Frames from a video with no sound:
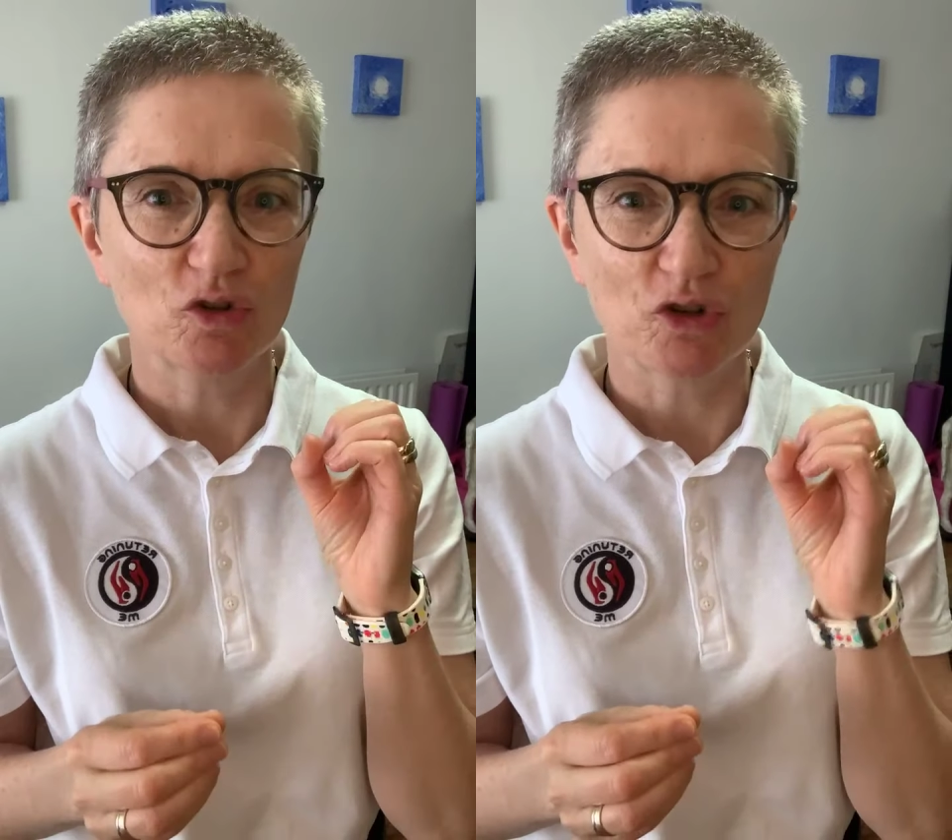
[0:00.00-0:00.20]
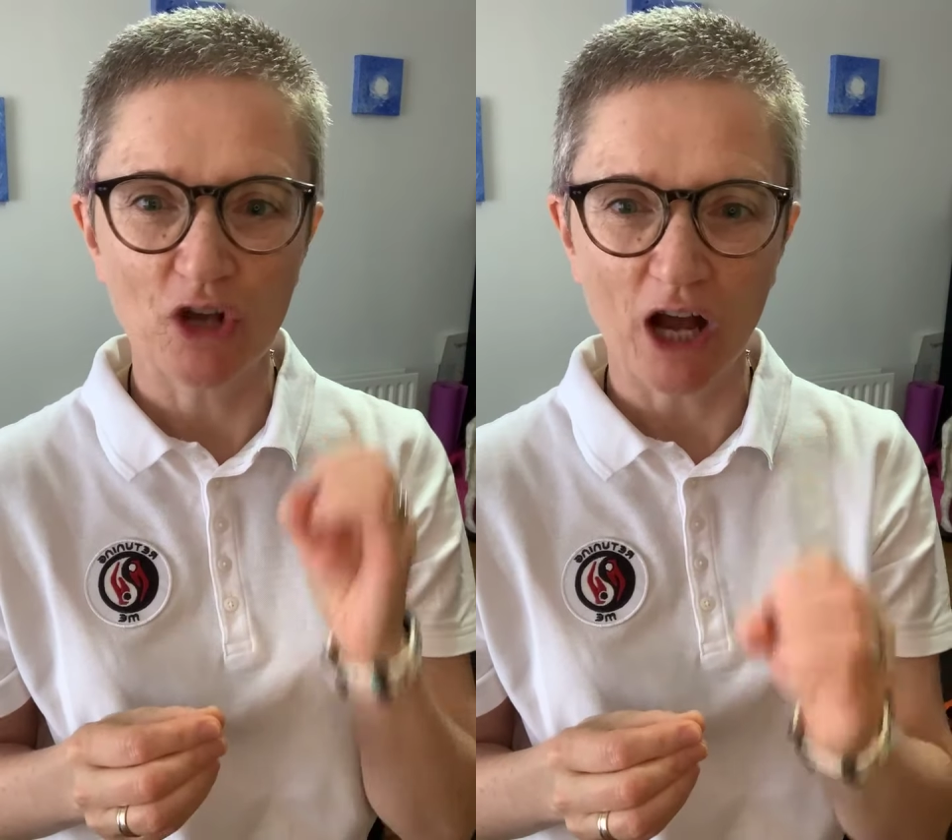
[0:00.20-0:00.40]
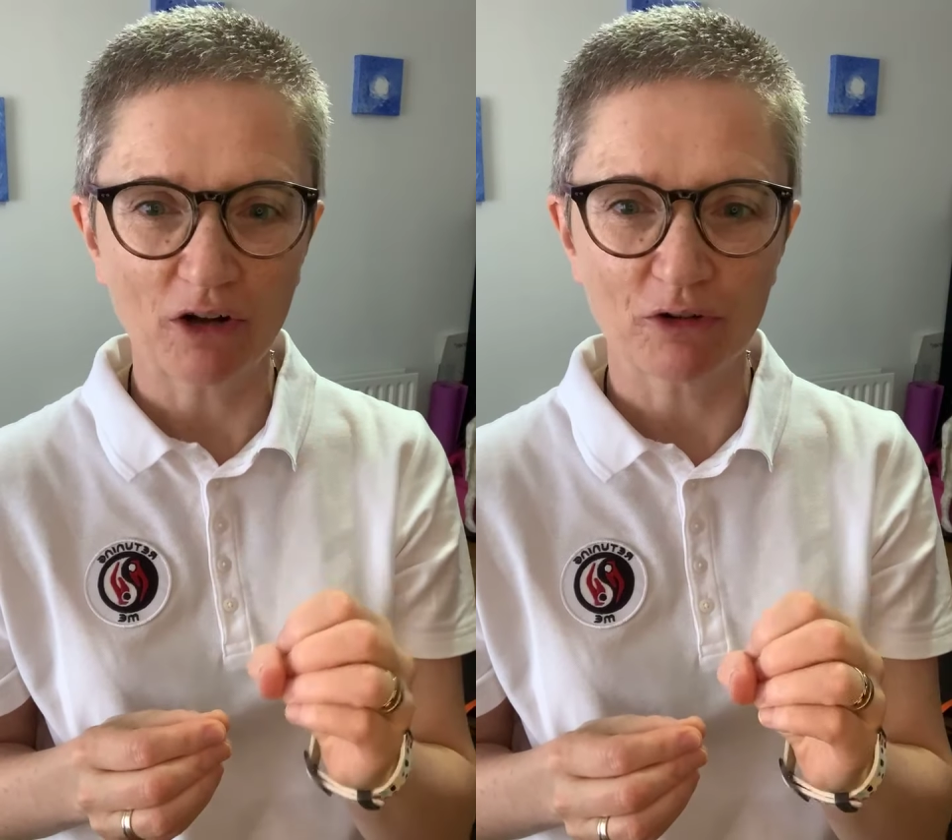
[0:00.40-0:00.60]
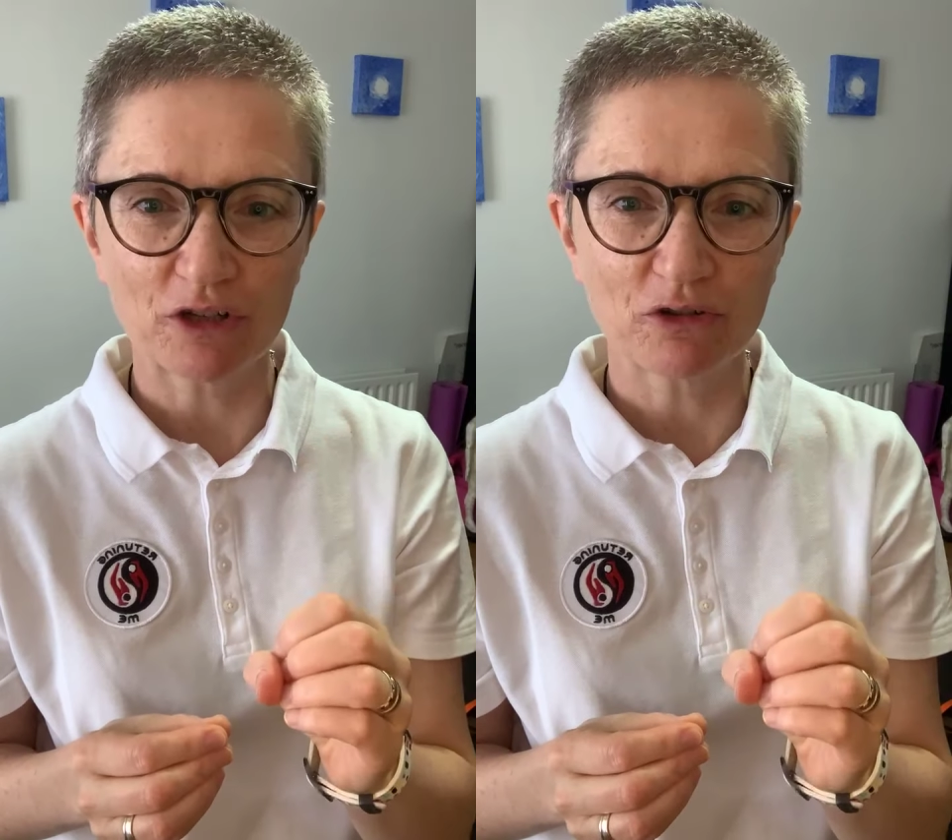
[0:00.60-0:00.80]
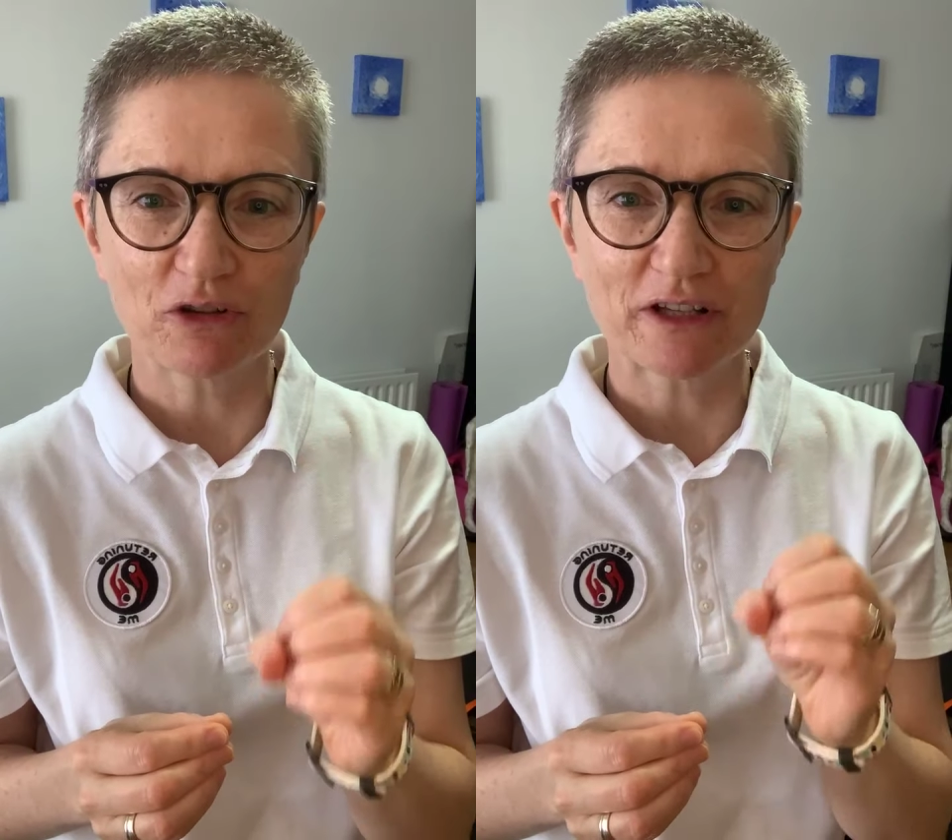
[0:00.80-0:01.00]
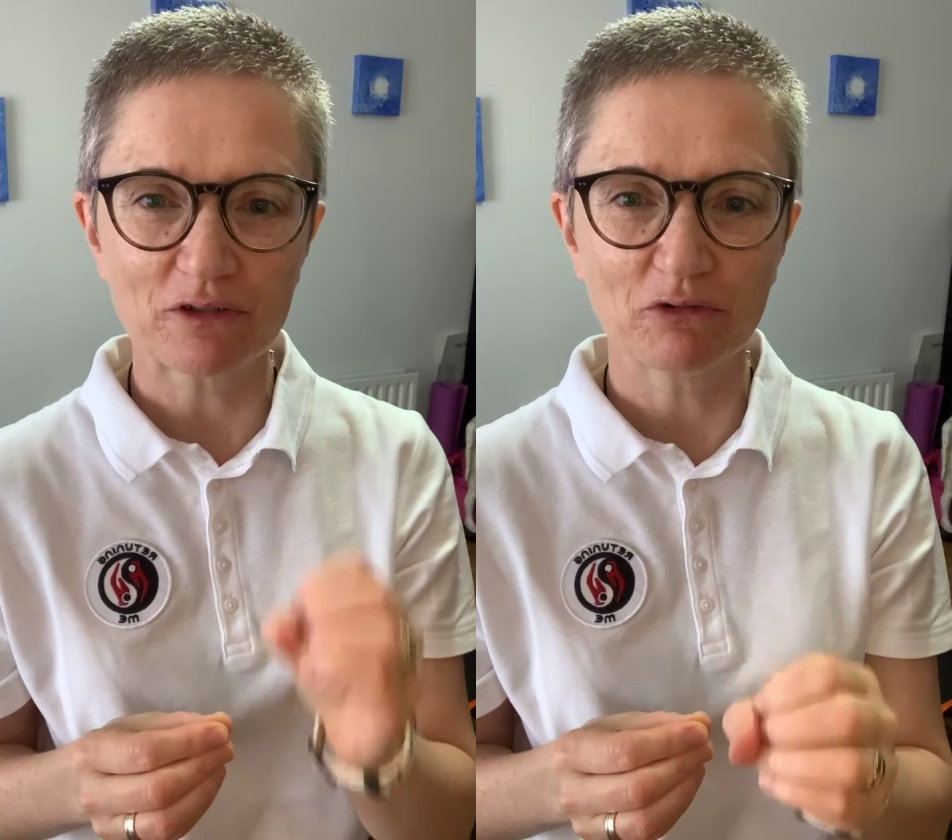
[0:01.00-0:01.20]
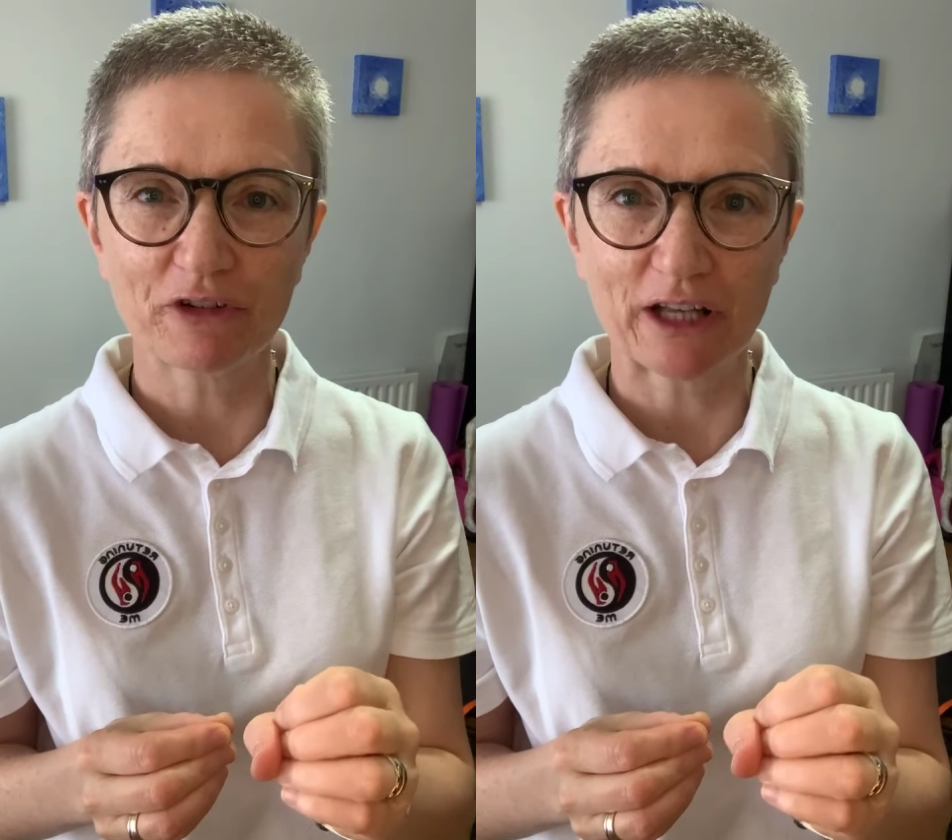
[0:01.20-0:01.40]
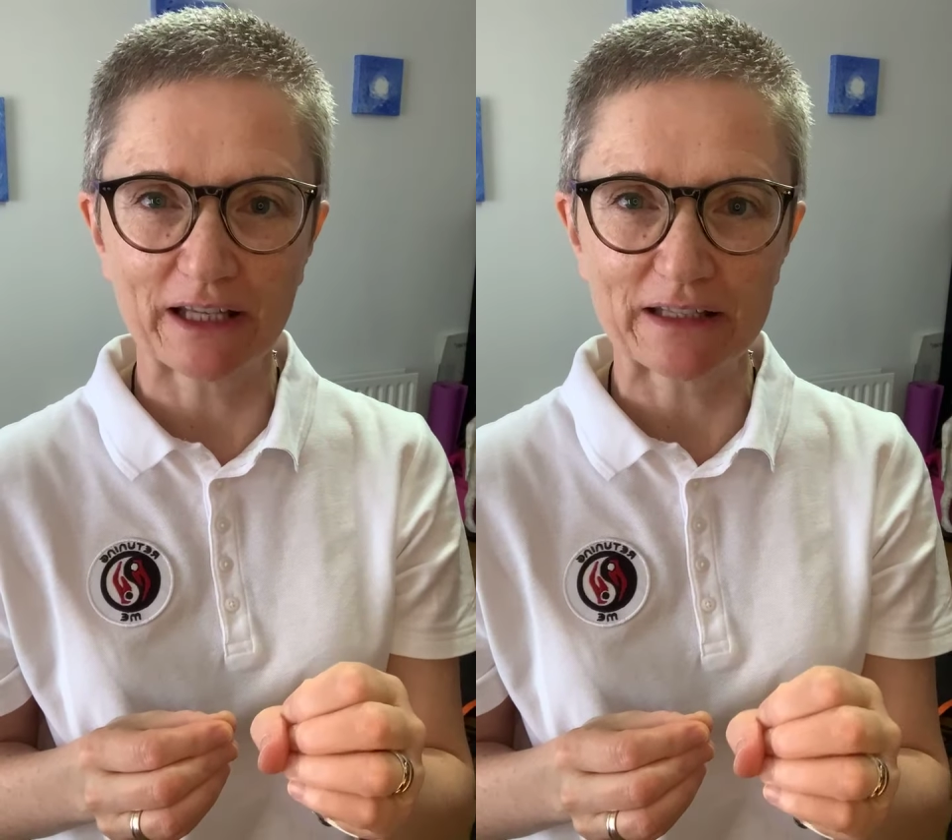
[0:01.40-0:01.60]
not going to do this
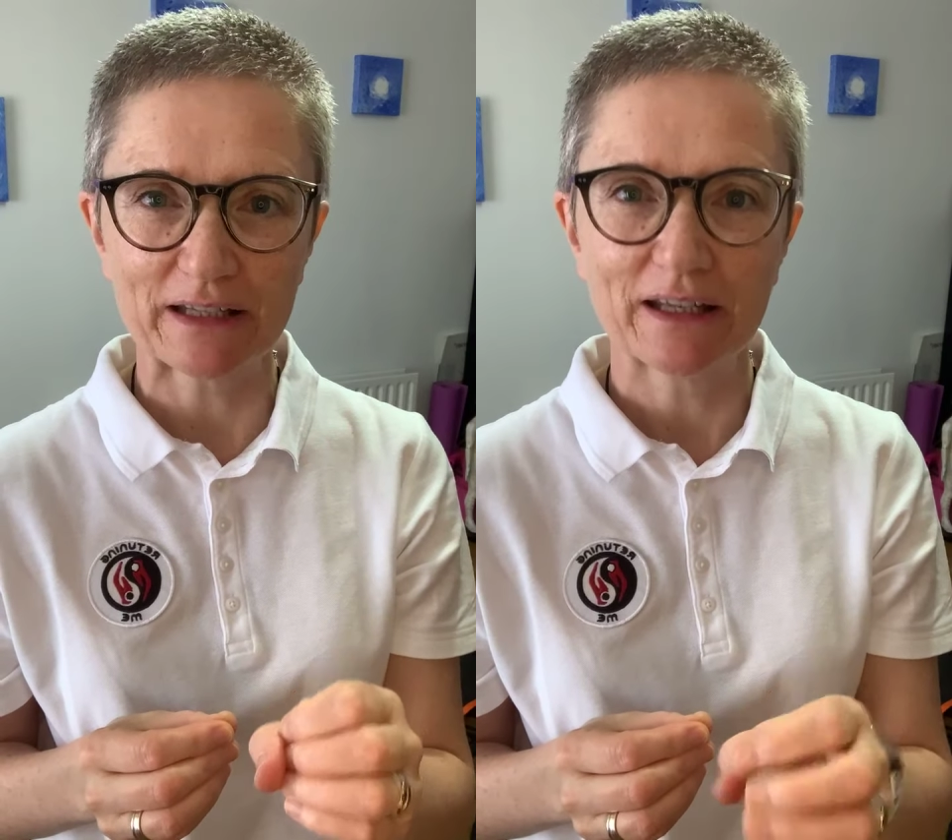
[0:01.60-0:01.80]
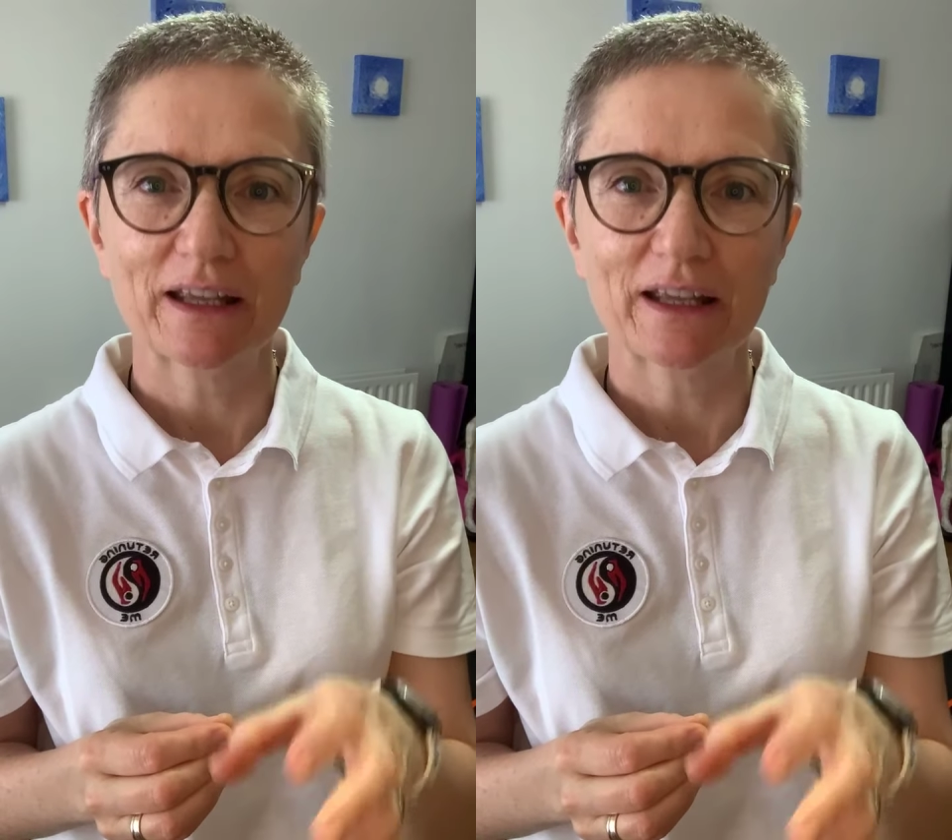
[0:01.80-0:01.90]
overnight.